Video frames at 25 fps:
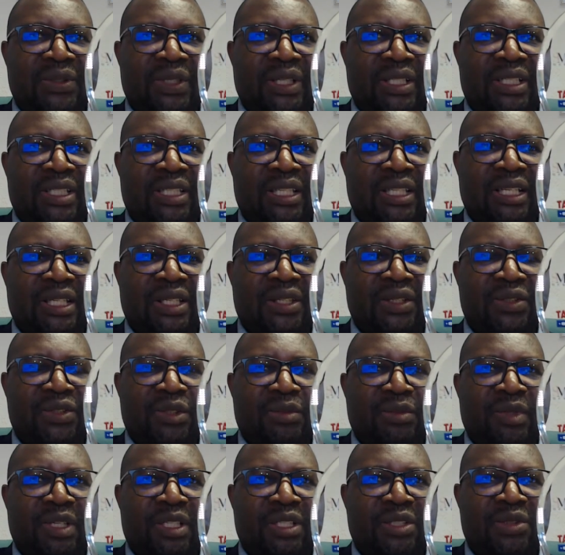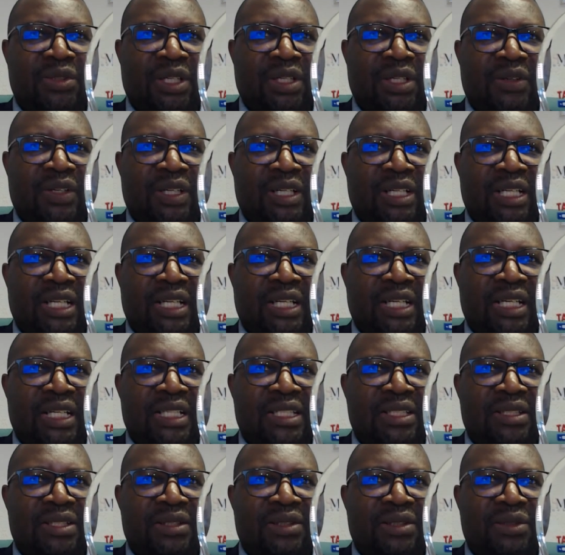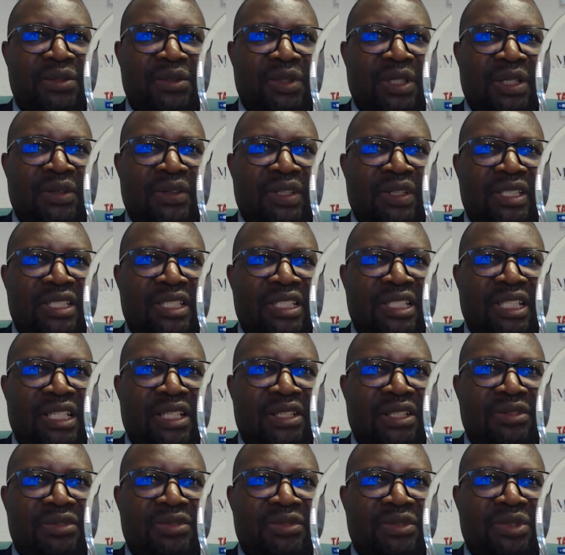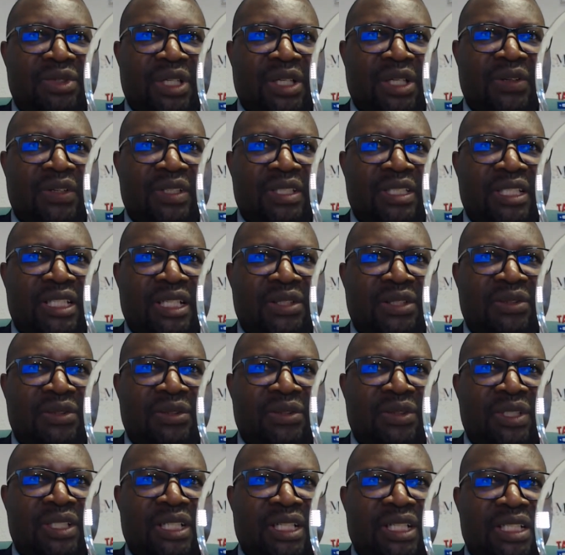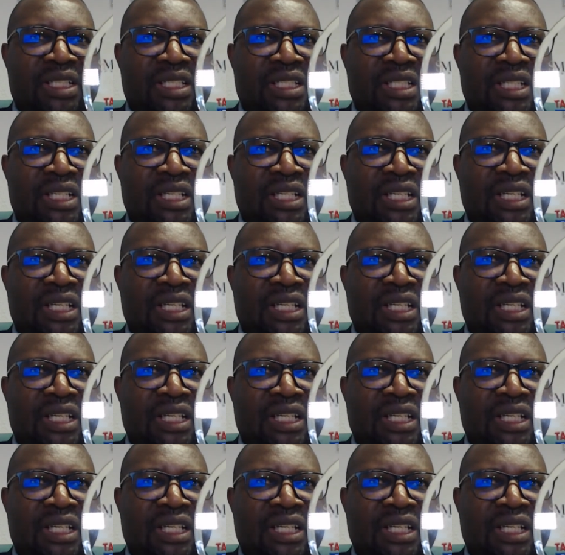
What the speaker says: And thank you so much to our clients, to our staff, to our stakeholders,